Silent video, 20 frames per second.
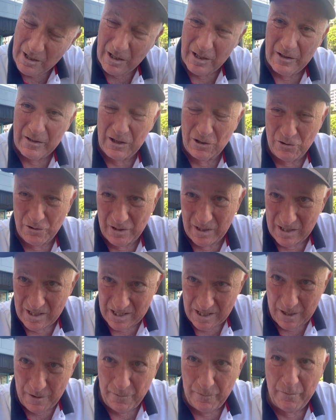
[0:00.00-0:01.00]
that you can
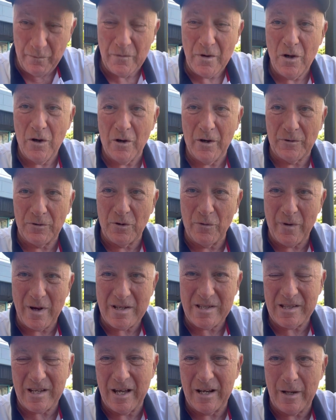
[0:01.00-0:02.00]
see on the
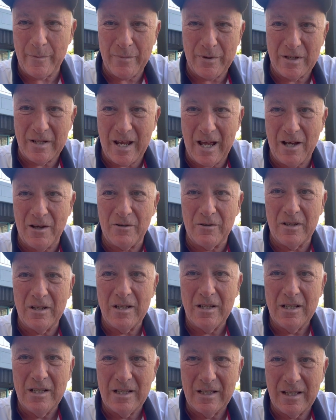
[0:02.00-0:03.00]
west side up and down
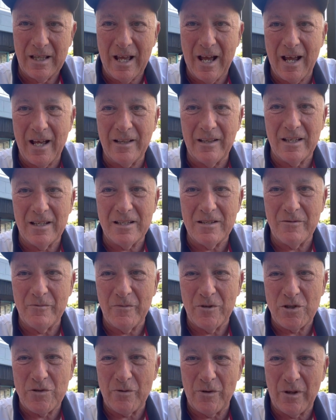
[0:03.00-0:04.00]
the island,
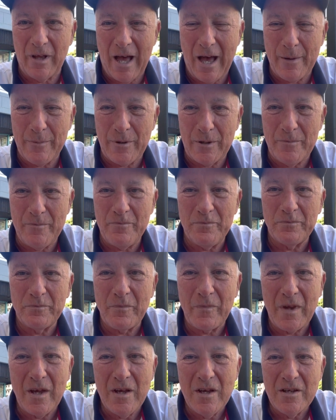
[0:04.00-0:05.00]
which will happen.
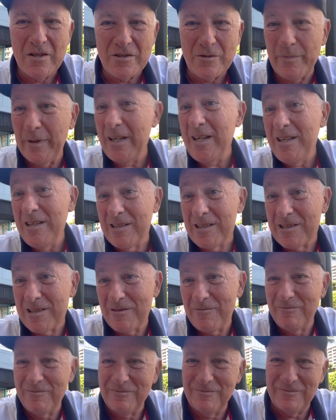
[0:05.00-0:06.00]
So please,
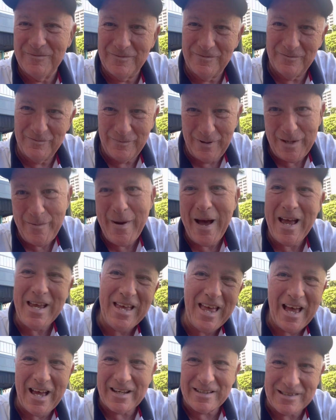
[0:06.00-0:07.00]
be my
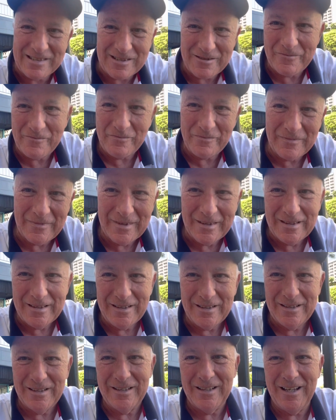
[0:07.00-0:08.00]
guest.
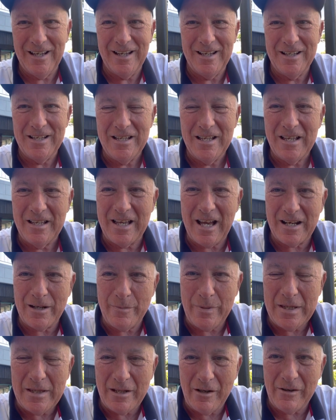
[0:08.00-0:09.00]
Got to
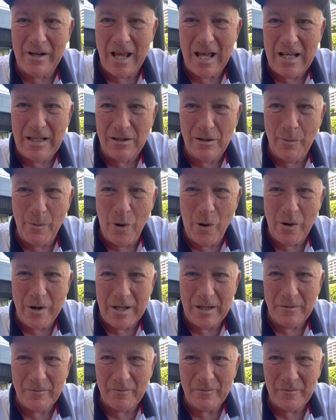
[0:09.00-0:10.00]
be there at 8 in the
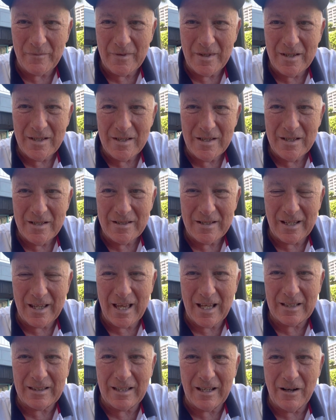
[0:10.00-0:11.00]
morning to
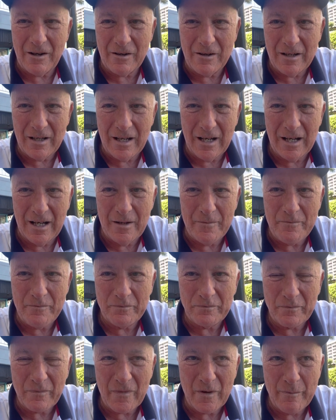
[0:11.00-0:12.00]
get there
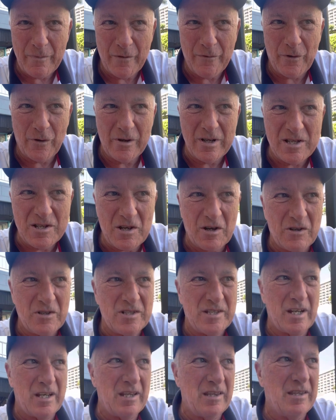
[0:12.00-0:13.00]
before he starts
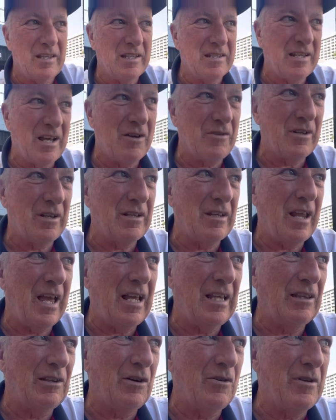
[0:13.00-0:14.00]
setting things out at
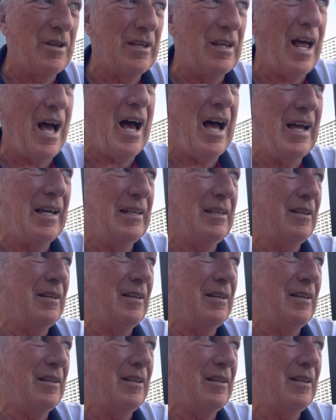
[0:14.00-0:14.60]
8:39.